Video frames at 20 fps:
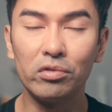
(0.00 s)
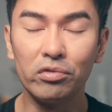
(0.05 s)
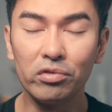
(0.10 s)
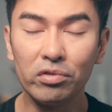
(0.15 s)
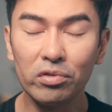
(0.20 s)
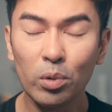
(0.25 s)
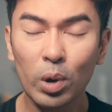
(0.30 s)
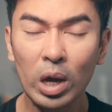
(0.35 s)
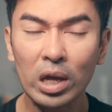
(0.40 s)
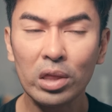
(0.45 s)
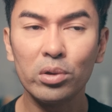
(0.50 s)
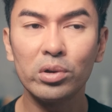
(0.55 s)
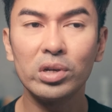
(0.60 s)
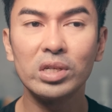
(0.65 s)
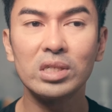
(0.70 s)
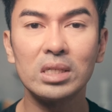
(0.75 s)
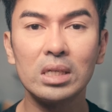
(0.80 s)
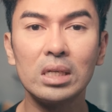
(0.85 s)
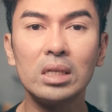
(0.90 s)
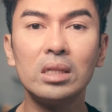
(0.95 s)
weather
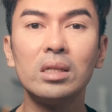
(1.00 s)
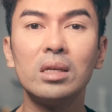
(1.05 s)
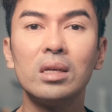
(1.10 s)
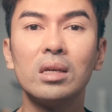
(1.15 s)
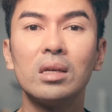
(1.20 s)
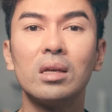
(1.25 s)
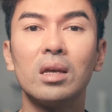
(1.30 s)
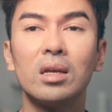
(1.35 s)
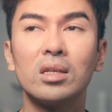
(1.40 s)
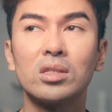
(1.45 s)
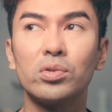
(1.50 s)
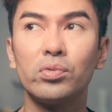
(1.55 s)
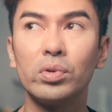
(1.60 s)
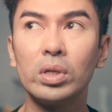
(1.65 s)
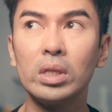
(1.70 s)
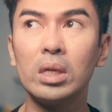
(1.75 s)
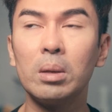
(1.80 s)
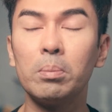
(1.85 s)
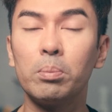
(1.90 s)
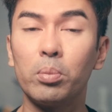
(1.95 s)
sealing is
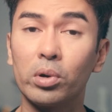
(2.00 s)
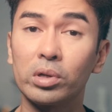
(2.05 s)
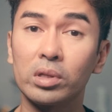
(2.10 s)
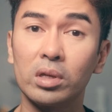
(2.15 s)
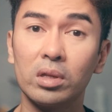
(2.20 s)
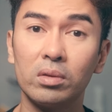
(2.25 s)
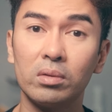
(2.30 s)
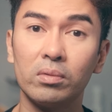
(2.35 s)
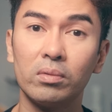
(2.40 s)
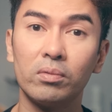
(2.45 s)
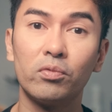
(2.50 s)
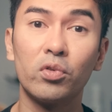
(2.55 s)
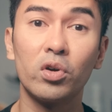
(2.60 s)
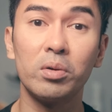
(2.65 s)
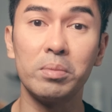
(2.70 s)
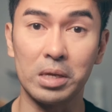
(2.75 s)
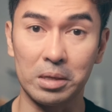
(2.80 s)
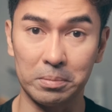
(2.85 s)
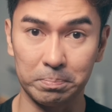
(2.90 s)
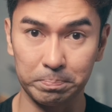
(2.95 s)
really important for
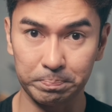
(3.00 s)
me.